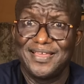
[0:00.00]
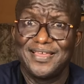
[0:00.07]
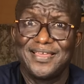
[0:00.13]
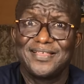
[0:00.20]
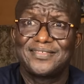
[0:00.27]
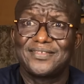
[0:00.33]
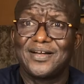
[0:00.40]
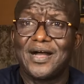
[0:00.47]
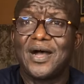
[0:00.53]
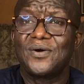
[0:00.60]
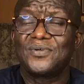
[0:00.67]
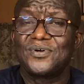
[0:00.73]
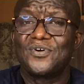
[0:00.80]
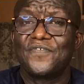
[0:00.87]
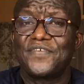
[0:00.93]
it's
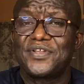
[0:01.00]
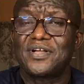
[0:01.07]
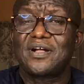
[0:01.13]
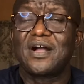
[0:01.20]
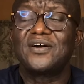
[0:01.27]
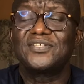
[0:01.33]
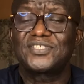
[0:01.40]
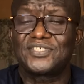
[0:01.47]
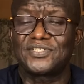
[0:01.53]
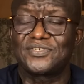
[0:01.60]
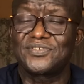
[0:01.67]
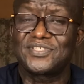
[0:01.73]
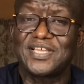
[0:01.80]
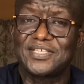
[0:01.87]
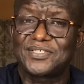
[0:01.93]
out over the counter.
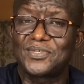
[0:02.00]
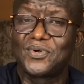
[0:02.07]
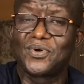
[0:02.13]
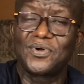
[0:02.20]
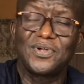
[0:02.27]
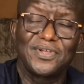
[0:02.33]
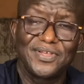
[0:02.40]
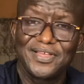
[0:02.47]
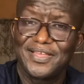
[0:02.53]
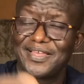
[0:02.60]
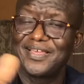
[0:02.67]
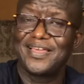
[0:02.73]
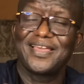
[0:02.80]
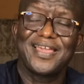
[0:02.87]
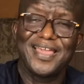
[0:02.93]
You just go
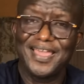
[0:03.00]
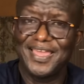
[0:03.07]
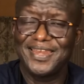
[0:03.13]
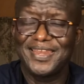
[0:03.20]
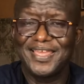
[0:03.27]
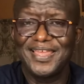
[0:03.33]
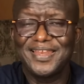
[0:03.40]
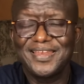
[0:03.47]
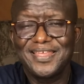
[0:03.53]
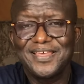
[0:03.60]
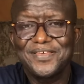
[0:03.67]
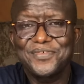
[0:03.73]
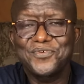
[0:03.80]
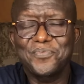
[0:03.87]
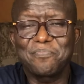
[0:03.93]
and then
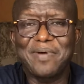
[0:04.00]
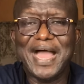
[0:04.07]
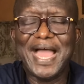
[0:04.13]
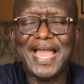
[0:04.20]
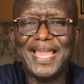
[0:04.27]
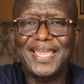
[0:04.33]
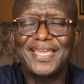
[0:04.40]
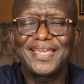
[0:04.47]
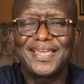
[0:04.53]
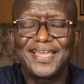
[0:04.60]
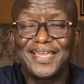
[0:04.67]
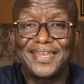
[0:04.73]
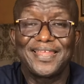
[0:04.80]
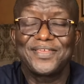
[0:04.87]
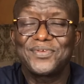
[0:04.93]
you buy
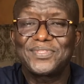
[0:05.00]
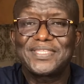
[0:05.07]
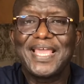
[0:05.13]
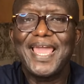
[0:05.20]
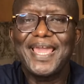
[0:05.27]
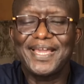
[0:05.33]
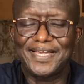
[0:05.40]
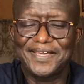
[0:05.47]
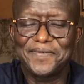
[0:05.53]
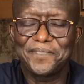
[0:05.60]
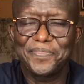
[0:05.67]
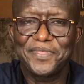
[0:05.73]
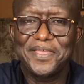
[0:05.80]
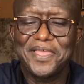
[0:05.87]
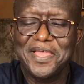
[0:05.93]
and then you take.
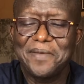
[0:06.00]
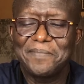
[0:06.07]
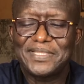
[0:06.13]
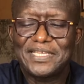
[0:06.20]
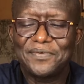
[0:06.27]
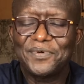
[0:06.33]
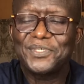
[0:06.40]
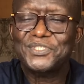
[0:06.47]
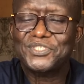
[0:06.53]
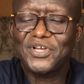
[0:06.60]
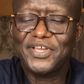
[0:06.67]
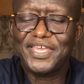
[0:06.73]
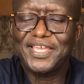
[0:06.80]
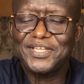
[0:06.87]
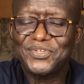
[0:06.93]
But I was
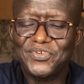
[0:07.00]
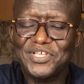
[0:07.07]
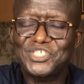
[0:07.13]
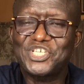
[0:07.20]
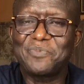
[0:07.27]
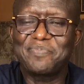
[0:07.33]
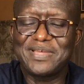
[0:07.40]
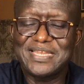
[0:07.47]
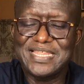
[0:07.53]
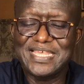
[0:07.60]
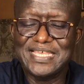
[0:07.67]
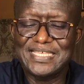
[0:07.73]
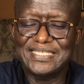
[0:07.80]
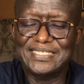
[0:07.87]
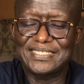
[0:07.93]
talking to a
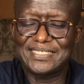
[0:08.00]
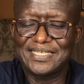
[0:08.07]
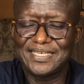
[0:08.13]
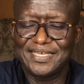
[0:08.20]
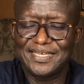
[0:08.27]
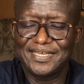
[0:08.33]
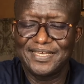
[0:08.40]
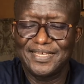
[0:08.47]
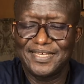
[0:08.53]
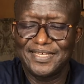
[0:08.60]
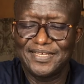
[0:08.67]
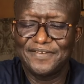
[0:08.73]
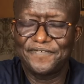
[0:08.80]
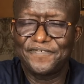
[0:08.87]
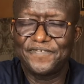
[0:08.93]
Japanese
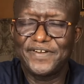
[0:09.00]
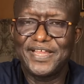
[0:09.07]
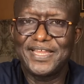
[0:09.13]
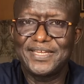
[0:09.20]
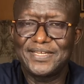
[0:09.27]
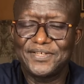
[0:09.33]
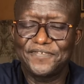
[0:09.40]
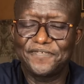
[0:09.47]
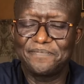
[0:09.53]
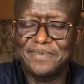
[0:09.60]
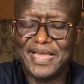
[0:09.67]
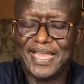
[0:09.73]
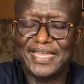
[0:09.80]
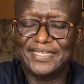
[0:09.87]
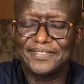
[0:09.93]
friend of
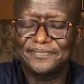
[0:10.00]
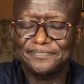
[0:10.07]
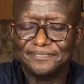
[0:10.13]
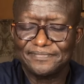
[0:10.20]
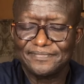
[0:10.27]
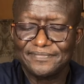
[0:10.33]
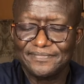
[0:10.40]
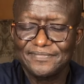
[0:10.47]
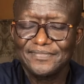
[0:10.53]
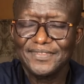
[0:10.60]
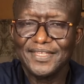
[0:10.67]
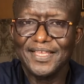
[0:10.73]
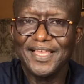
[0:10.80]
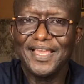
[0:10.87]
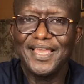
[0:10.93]
mine,
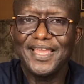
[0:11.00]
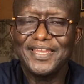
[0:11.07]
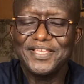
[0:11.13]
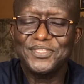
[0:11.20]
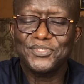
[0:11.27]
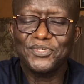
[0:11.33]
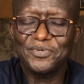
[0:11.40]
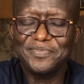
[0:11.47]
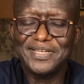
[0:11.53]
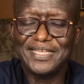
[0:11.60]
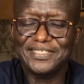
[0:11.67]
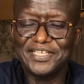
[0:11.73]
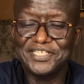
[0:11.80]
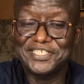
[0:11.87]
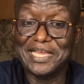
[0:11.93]
and he told me
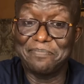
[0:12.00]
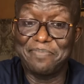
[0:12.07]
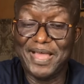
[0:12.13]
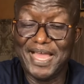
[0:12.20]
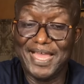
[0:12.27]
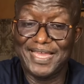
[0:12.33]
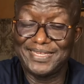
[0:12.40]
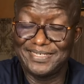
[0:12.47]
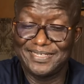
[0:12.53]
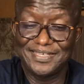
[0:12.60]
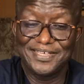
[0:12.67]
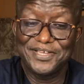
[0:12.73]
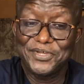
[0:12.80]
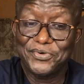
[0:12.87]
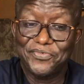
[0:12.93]
that in Japan,
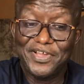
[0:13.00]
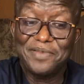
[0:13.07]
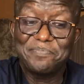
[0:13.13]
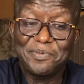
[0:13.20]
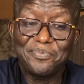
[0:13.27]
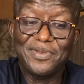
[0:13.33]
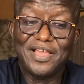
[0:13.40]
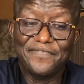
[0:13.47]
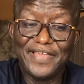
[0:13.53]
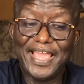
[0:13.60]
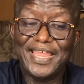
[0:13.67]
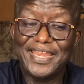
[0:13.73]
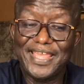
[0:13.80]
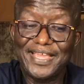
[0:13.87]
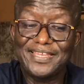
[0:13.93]
when people have
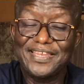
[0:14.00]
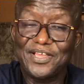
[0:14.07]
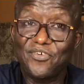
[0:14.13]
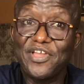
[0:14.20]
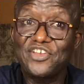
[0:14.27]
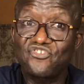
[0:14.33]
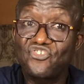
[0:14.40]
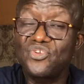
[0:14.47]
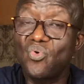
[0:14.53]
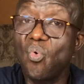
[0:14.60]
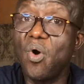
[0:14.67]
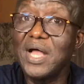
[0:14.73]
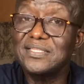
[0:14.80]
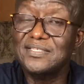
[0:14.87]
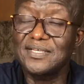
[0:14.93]
headache, they go and drink
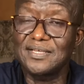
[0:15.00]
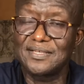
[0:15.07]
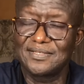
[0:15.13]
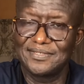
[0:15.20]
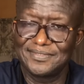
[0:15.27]
water